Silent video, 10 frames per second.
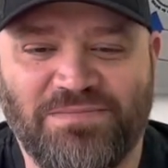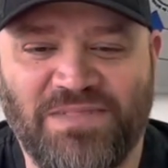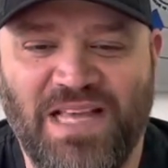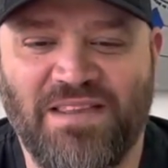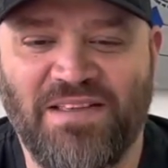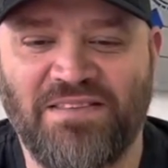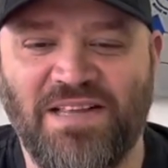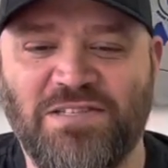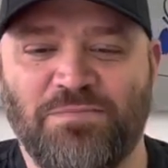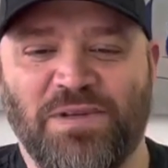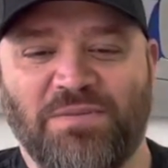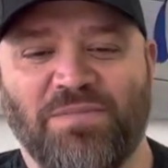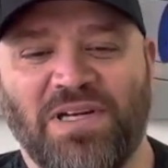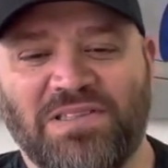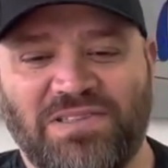yeah, that's a big
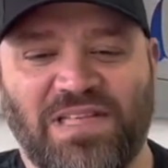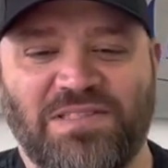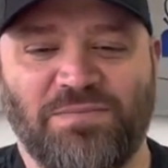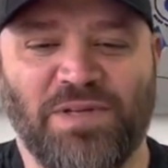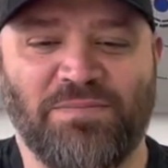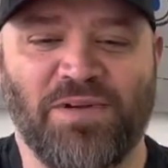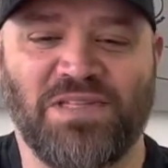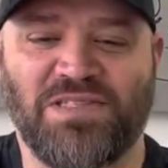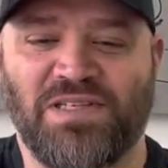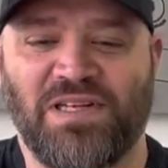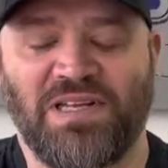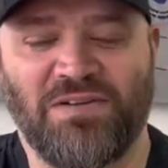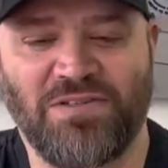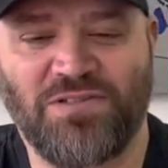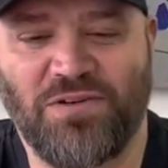buzz. That's a big buzz, and
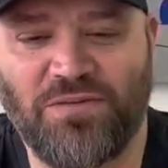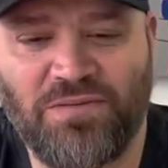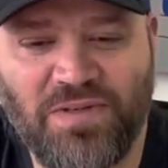also